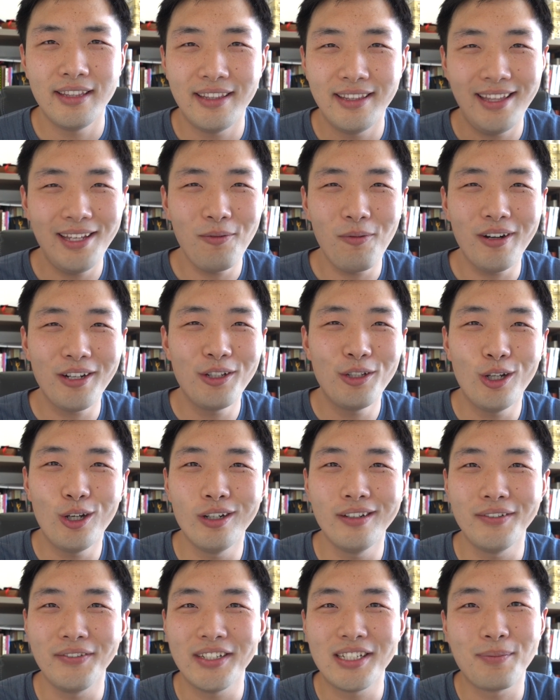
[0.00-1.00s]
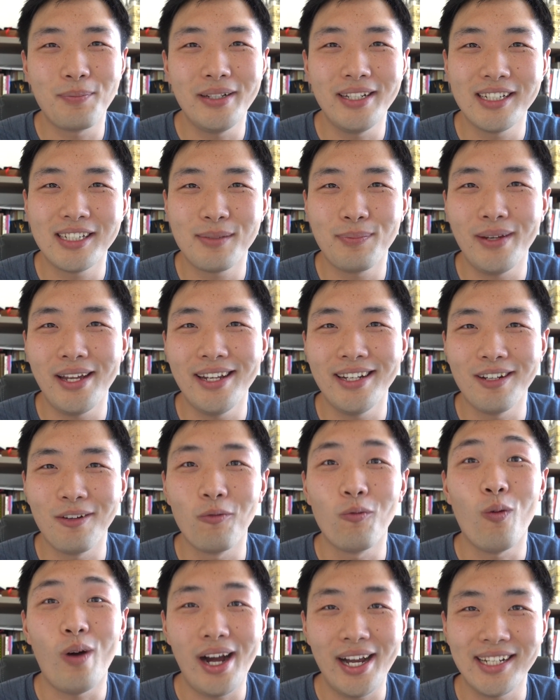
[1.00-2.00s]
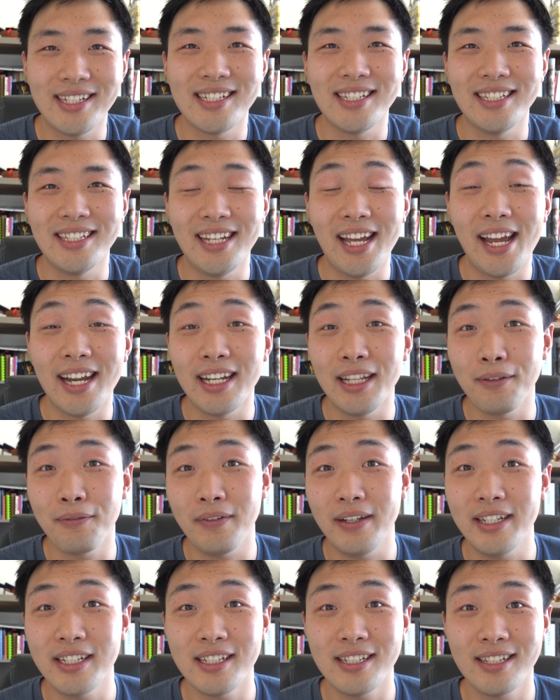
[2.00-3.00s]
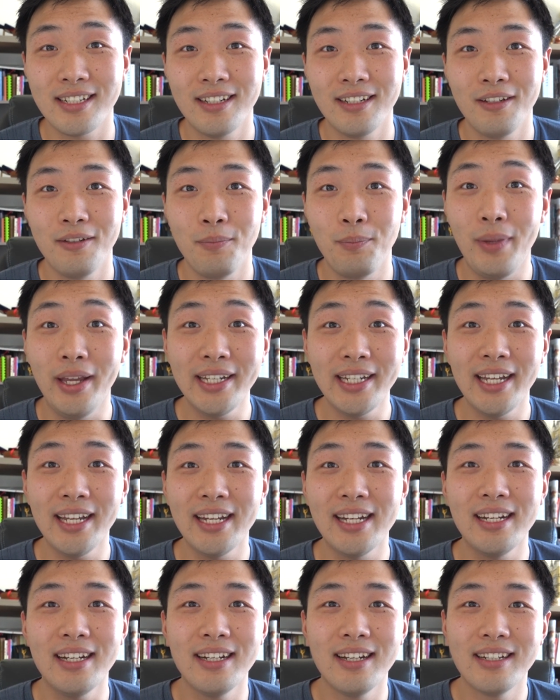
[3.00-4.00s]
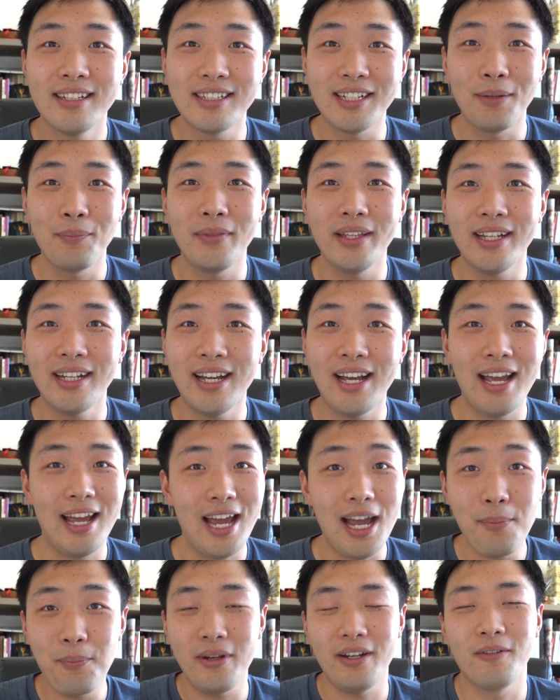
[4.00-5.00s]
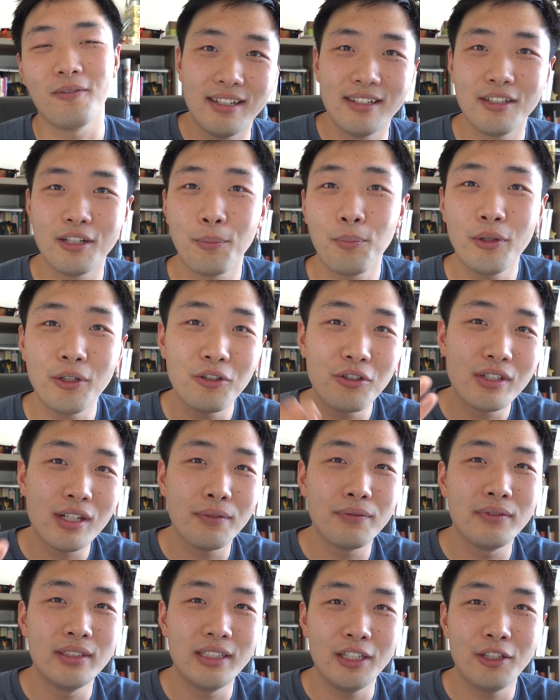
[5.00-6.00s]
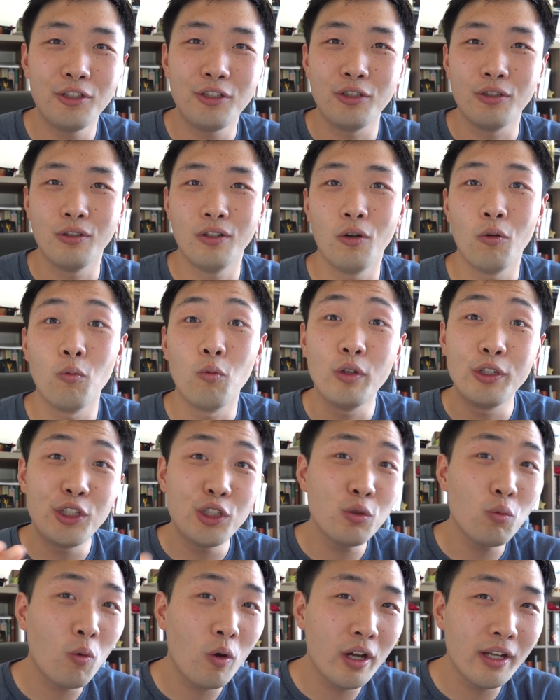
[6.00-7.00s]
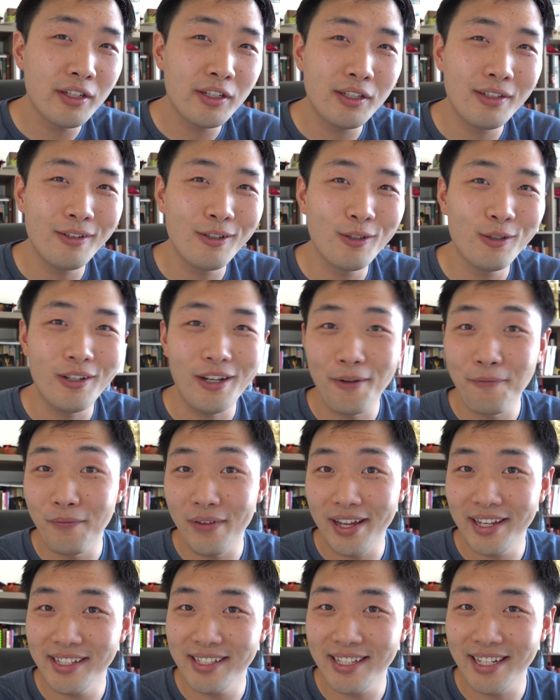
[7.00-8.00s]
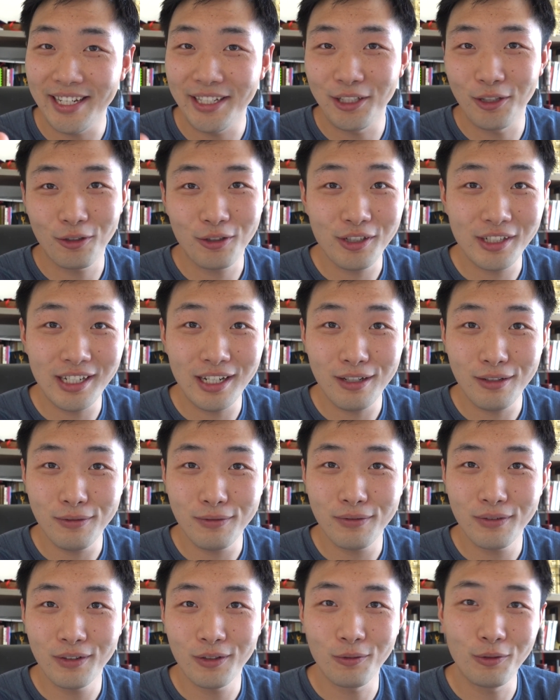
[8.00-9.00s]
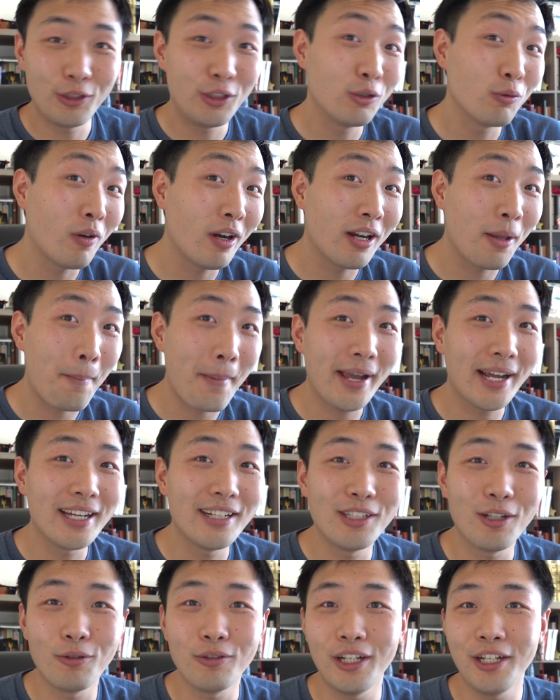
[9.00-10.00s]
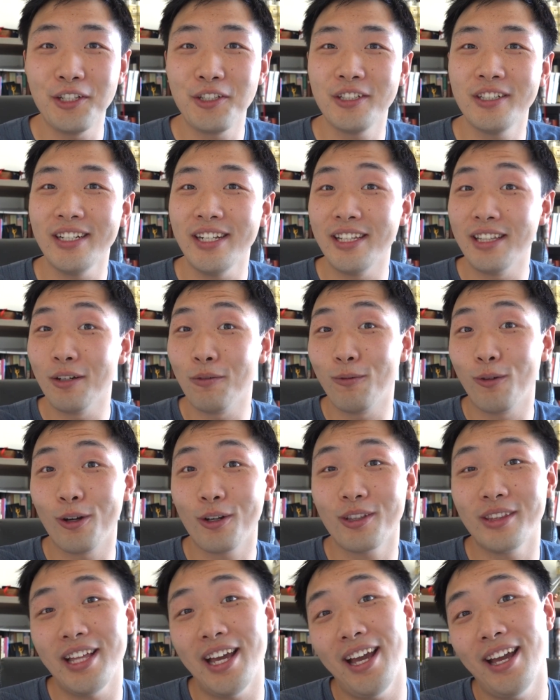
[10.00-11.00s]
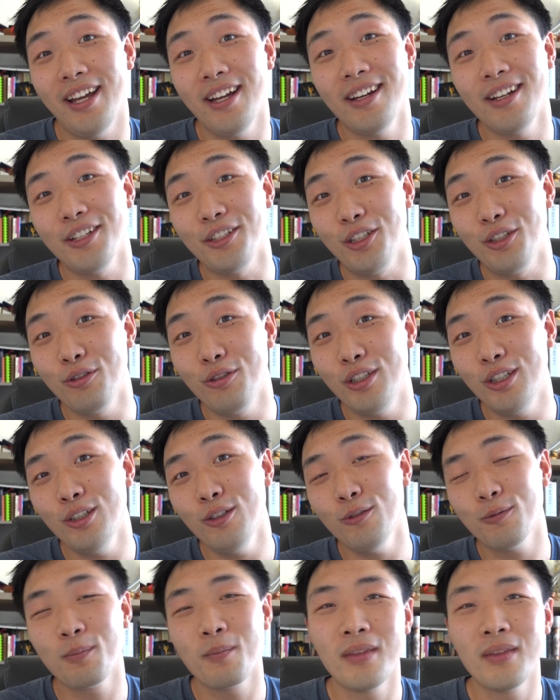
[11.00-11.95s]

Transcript: they want to know if it's being spent wisely and if it's making something happen. So put yourself in their shoes. Would you want to invest in yourself? Would you want to make a donation in the work that you do?